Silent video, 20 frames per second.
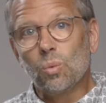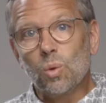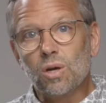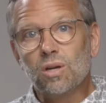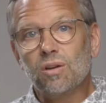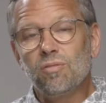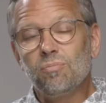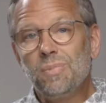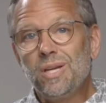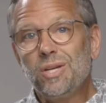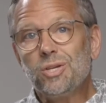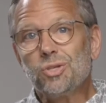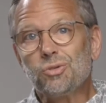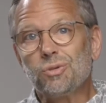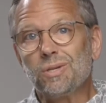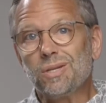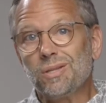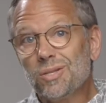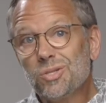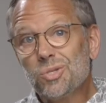work of
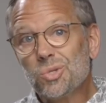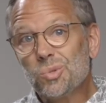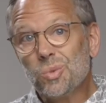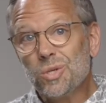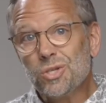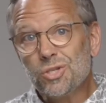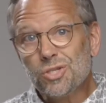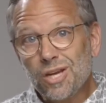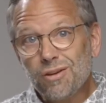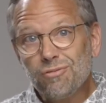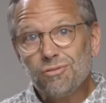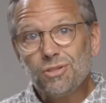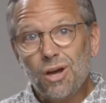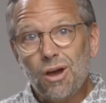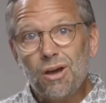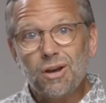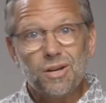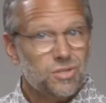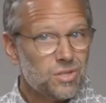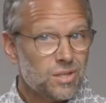ministry. This is what Jeff
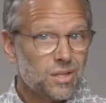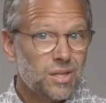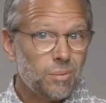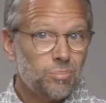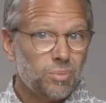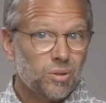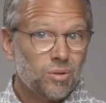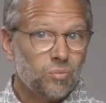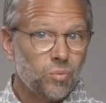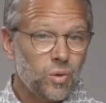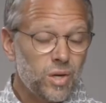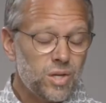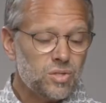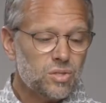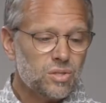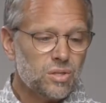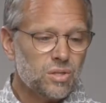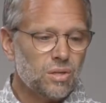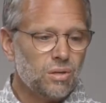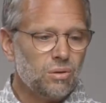taught us a couple of
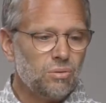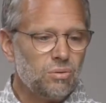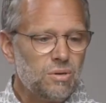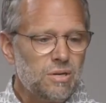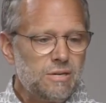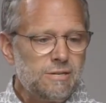weeks ago.